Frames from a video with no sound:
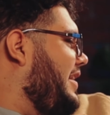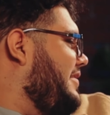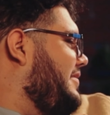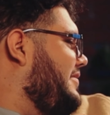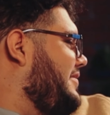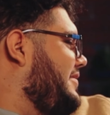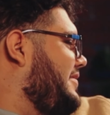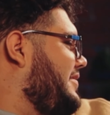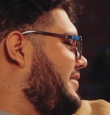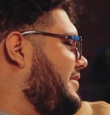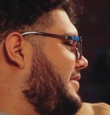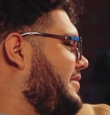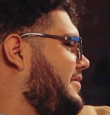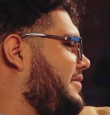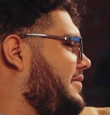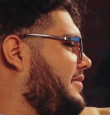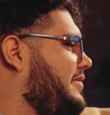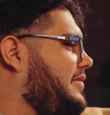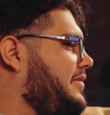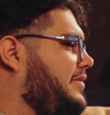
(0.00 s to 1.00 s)
They're really
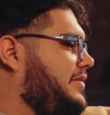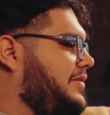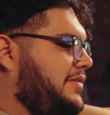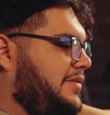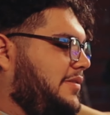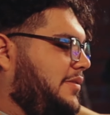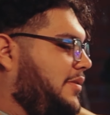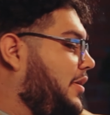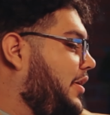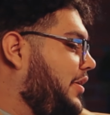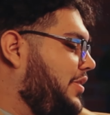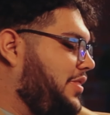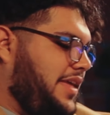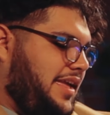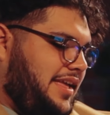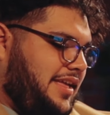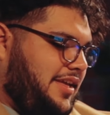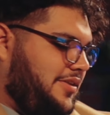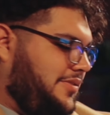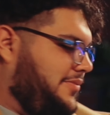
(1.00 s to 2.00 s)
fucking cool, dude. Well,
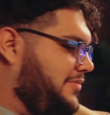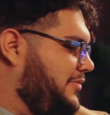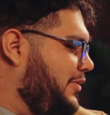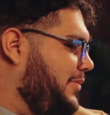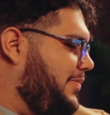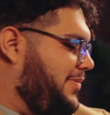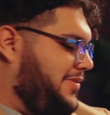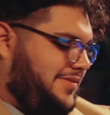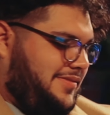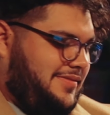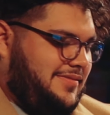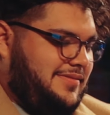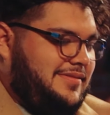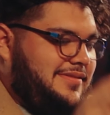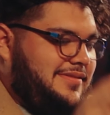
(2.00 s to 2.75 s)
thank you. Whoops.